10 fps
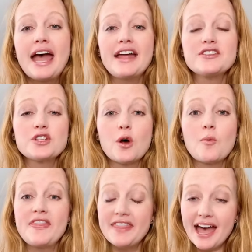And so
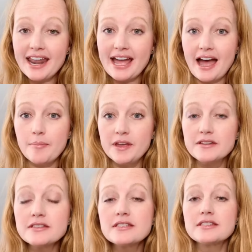when that
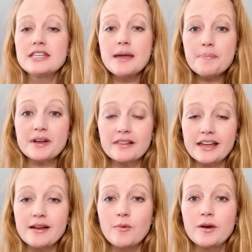happens,
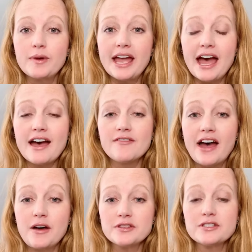typically when we have
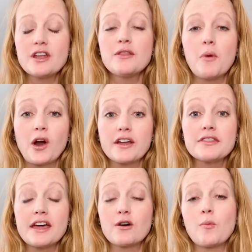houses on the
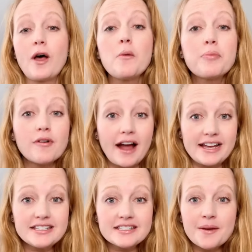market that are well
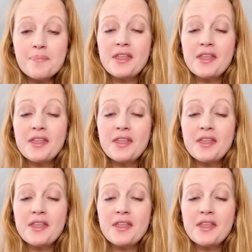priced,